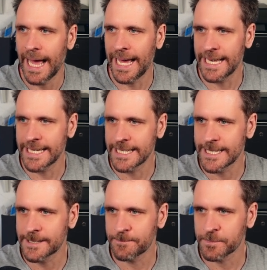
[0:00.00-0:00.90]

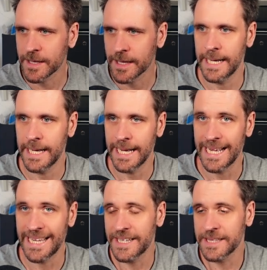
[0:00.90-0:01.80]
And
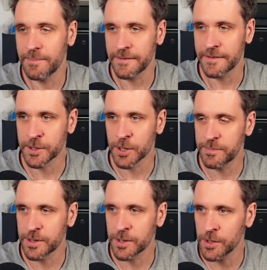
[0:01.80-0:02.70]
then the method
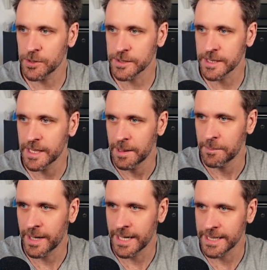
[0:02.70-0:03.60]
could be called
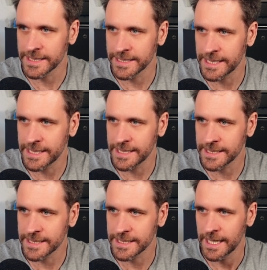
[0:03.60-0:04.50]

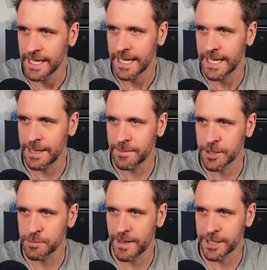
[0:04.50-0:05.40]
parses
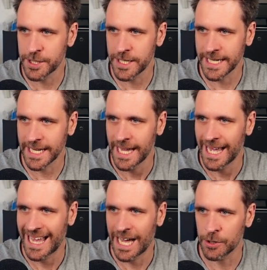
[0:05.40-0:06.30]
ImageMagick
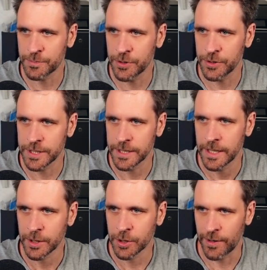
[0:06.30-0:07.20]
output
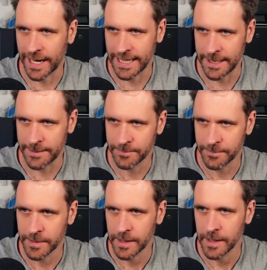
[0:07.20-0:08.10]
correctly.
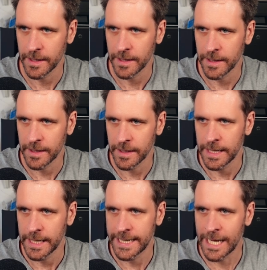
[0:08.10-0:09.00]

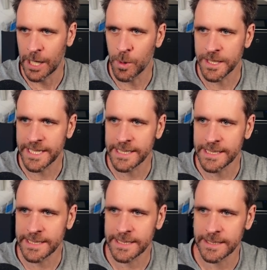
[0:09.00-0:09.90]
Now, what
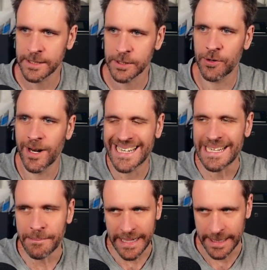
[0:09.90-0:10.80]
does
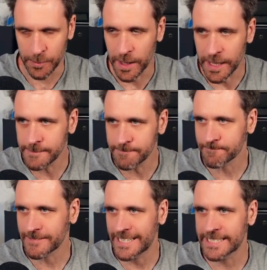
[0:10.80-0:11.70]
correctly mean? Well,
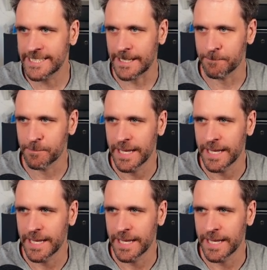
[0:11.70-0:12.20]
let's see.